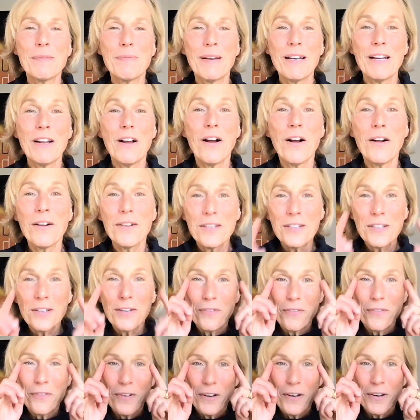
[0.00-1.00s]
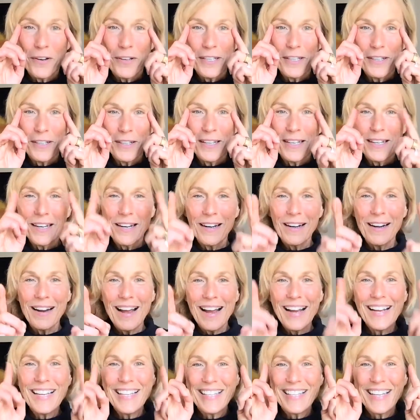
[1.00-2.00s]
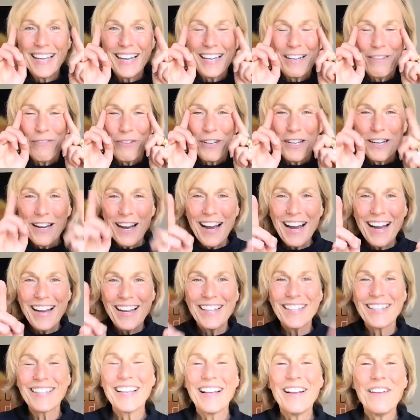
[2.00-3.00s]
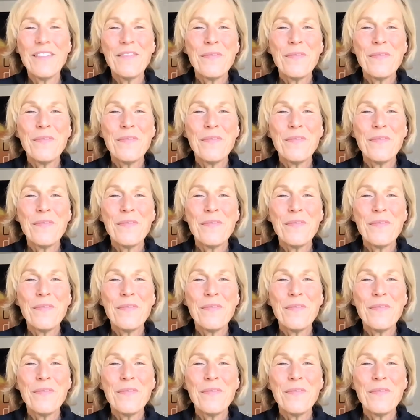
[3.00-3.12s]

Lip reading: but also for your little eyesight, for your eyes.